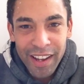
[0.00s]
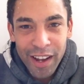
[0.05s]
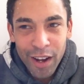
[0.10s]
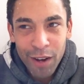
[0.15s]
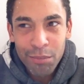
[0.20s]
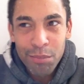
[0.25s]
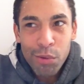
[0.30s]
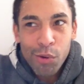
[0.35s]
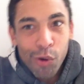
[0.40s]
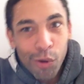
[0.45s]
I
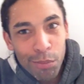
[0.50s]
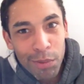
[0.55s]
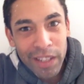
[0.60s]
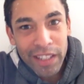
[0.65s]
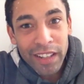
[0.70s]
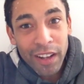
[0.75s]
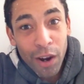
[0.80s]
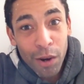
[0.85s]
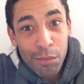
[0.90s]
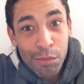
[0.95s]
brought
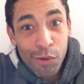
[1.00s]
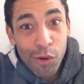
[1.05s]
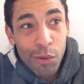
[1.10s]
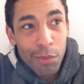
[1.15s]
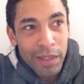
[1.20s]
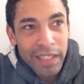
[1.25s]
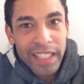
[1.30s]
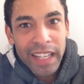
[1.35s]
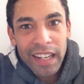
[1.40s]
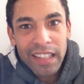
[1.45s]

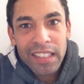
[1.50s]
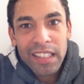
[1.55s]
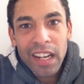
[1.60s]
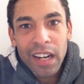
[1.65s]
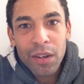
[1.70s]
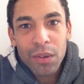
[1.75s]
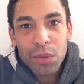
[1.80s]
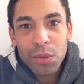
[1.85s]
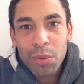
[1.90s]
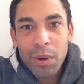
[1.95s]
my dad's
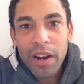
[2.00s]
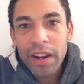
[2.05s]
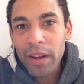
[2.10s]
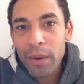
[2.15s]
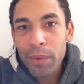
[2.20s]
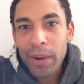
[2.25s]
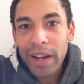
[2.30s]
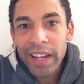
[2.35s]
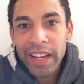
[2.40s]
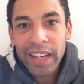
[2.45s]
house
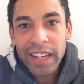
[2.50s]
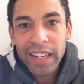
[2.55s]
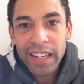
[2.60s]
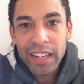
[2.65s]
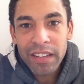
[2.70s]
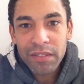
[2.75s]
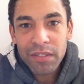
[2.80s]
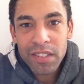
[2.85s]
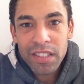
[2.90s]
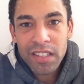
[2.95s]
where he
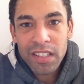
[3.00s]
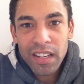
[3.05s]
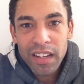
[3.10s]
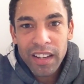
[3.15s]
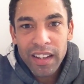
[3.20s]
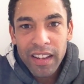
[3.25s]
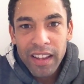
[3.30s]
lives.